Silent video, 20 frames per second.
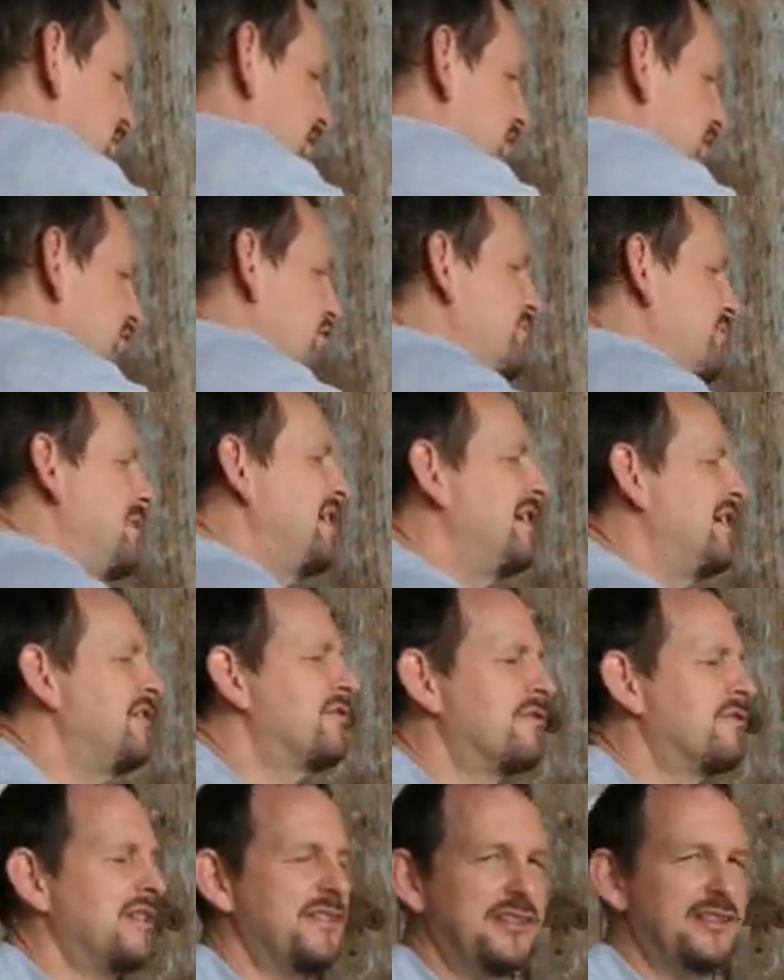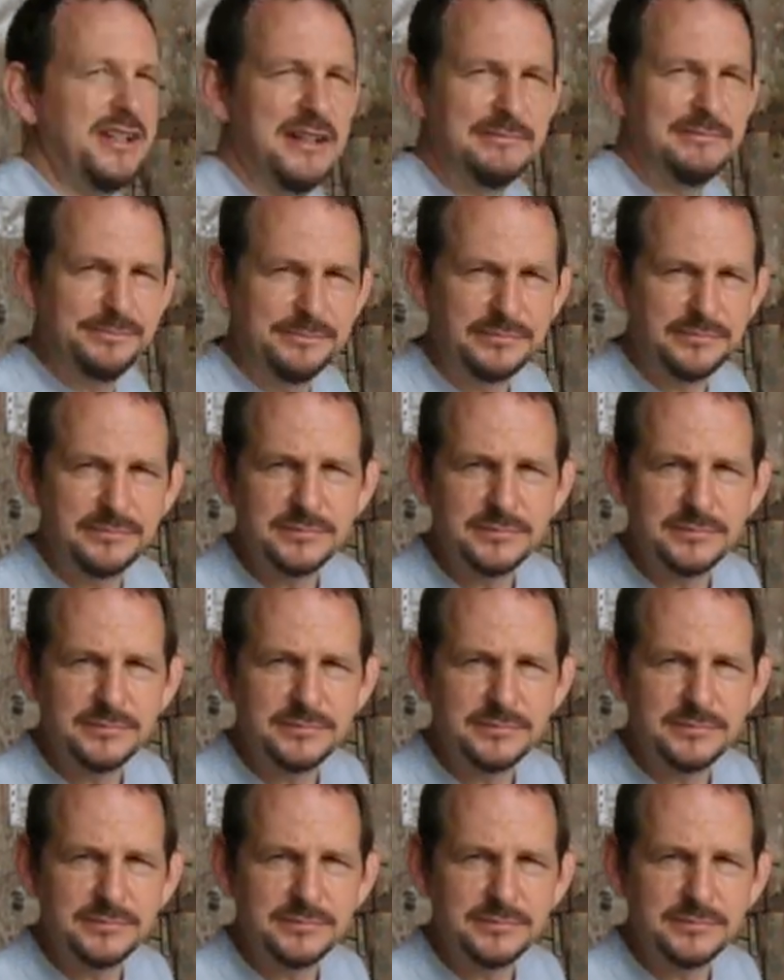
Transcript: So it should be an interesting